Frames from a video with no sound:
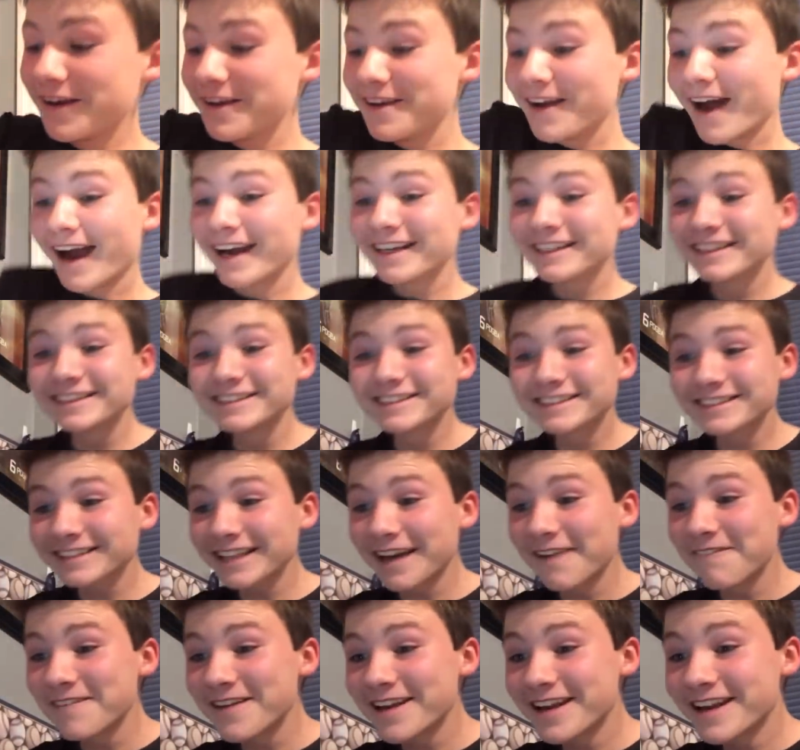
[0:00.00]

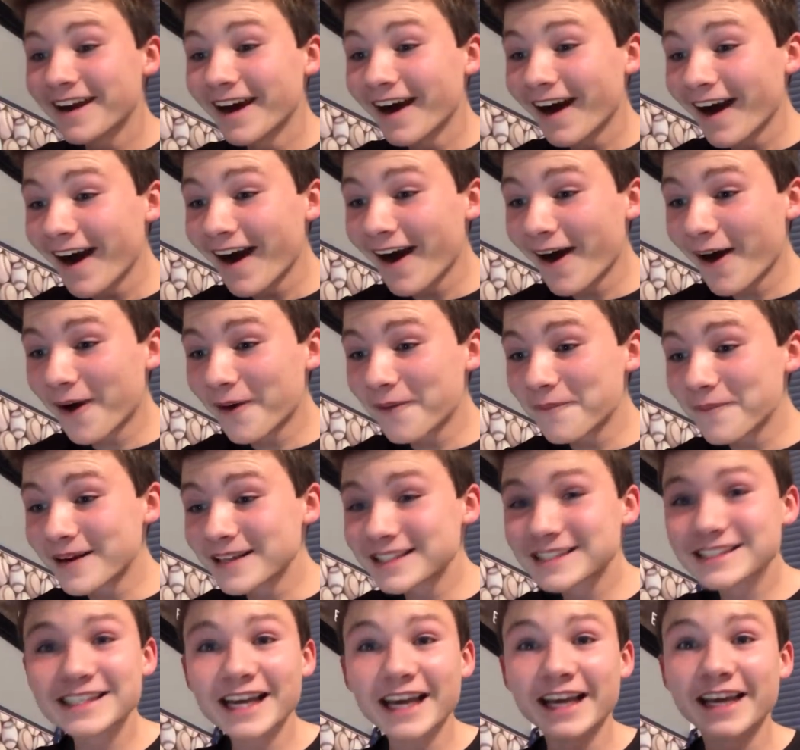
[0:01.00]
97! Oh, my
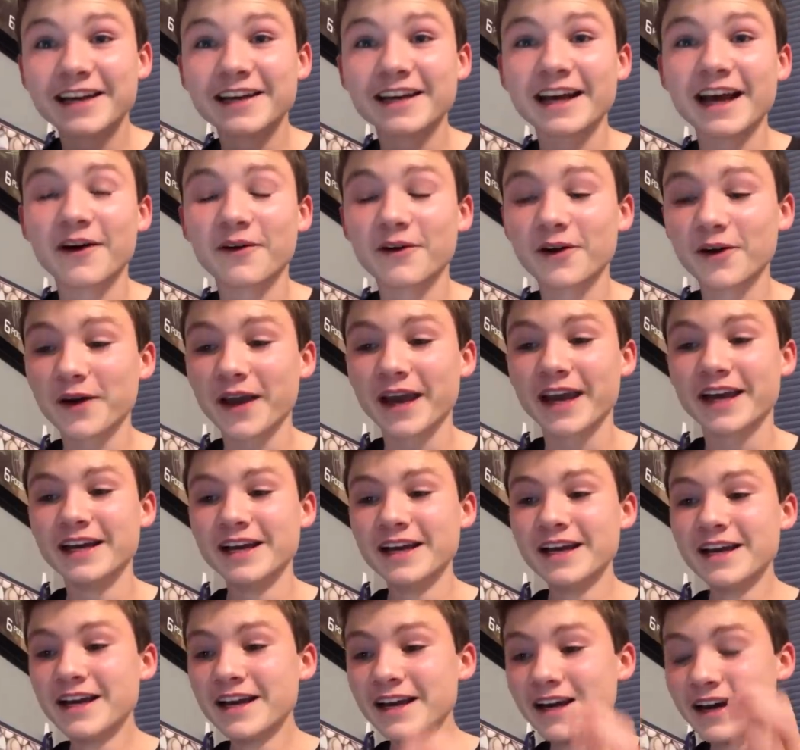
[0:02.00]
second account. Okay.
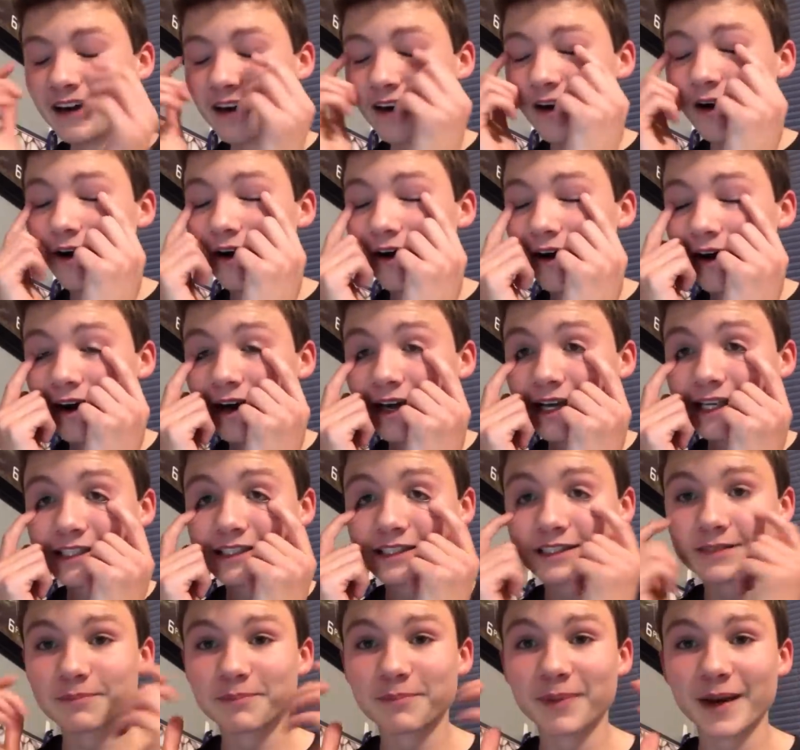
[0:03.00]

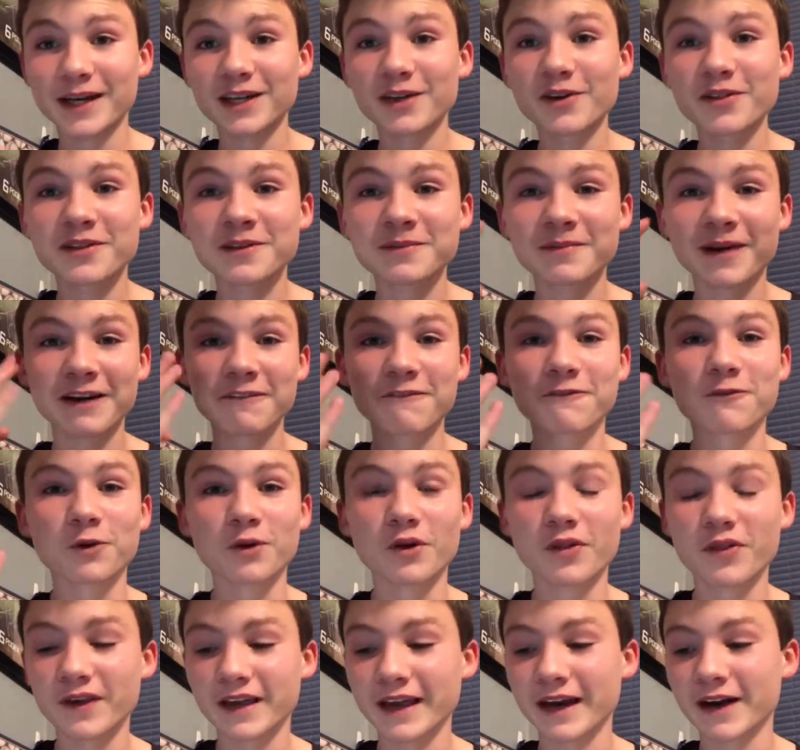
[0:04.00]
It's better than my
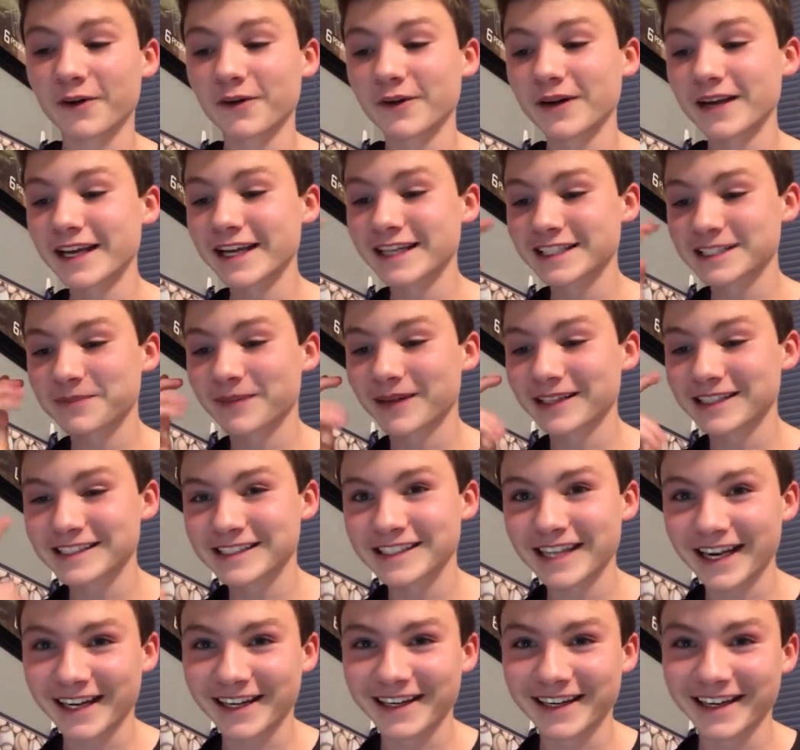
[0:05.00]
fourth account. It's my
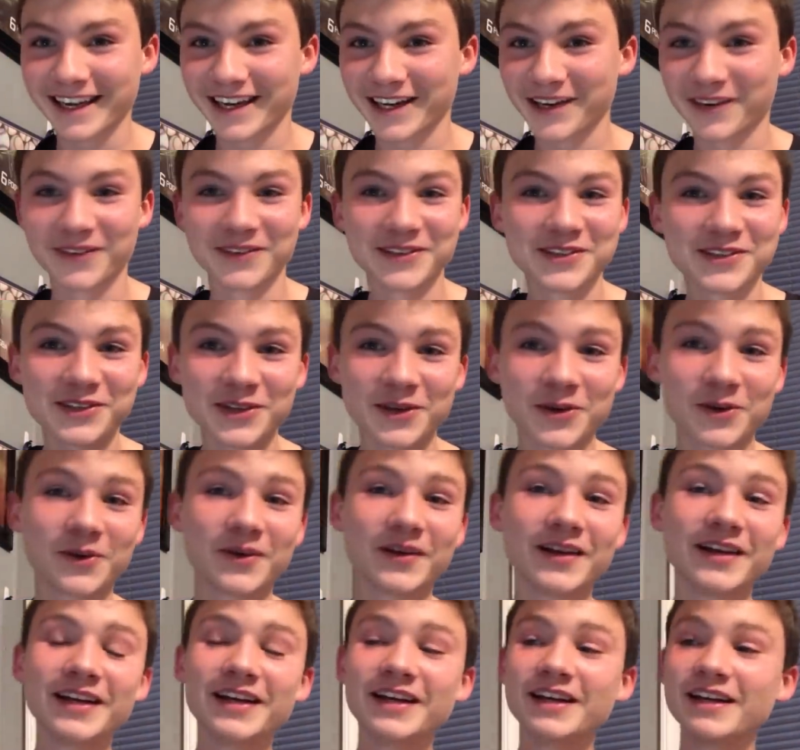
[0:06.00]
second account. So